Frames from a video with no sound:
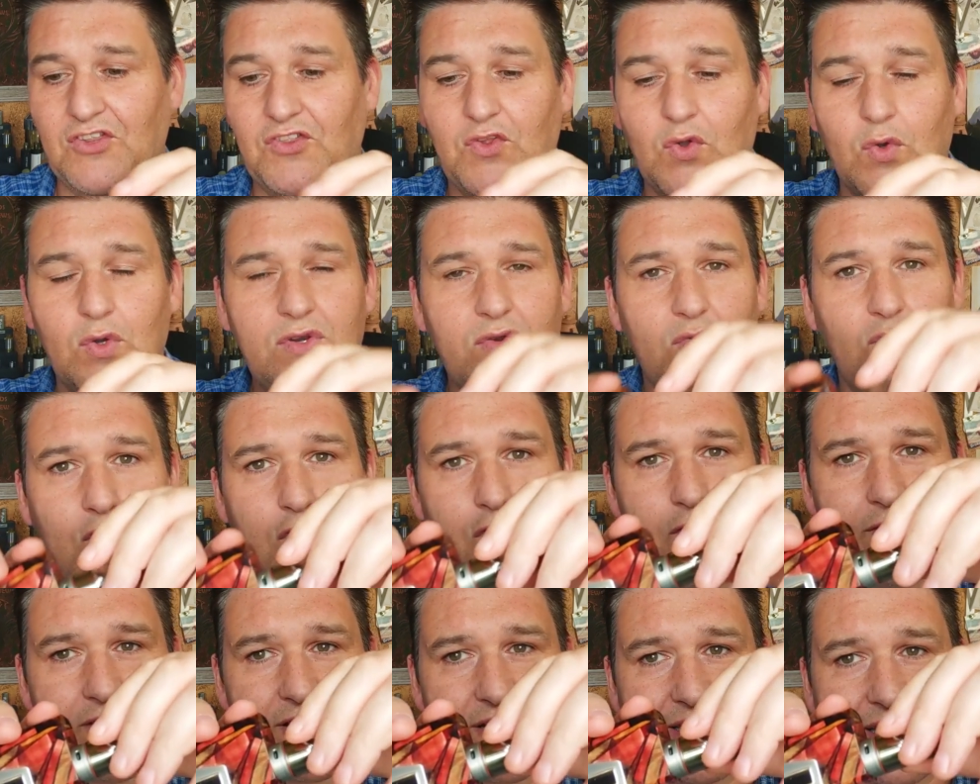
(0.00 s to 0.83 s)
Don't
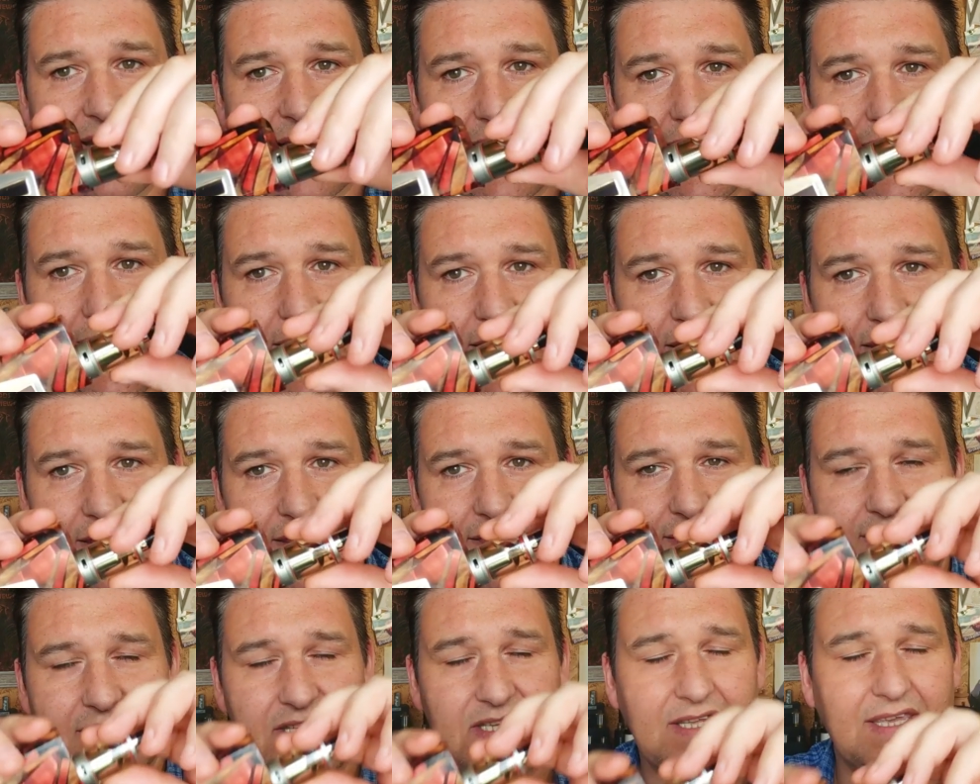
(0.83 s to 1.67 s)
over tighten
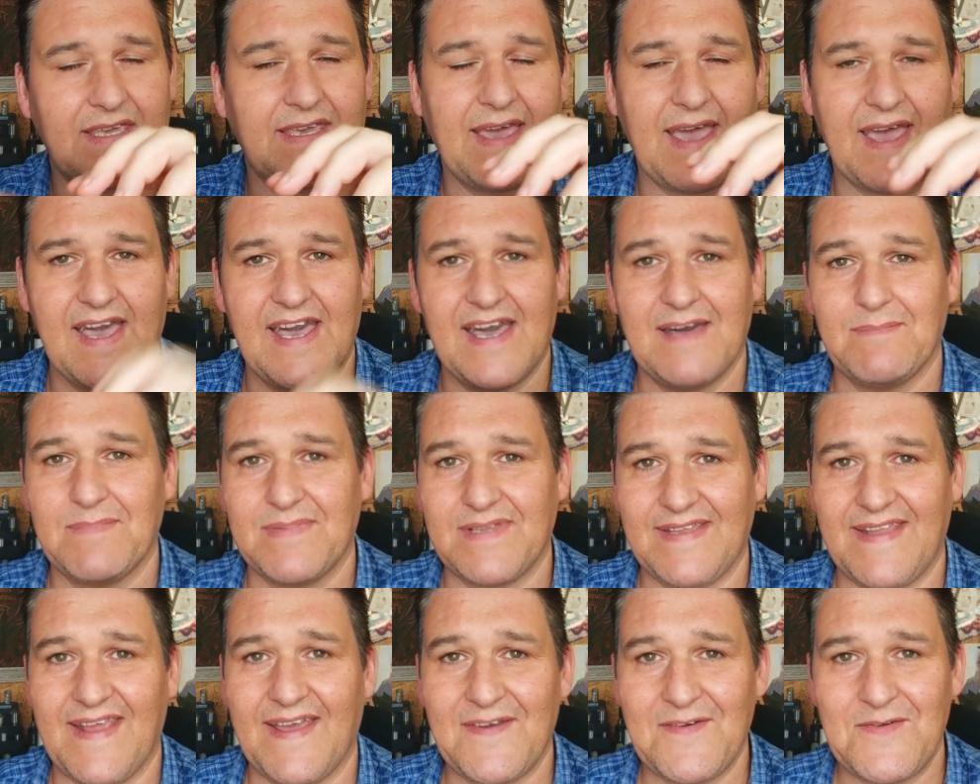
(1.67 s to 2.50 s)
this cap
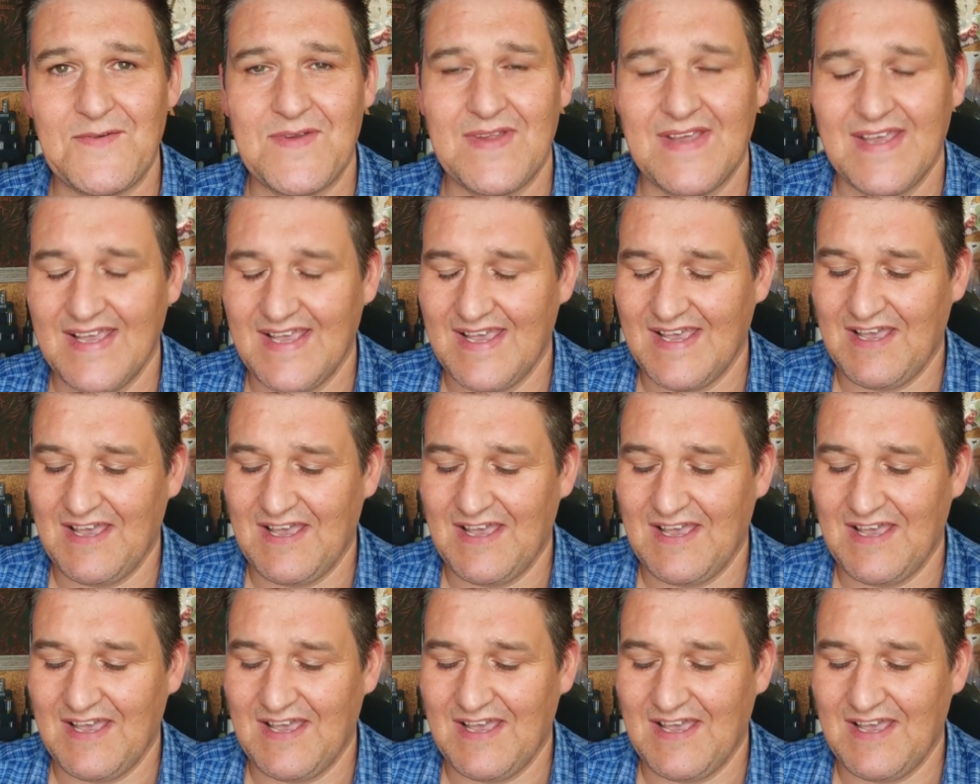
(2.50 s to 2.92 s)
down.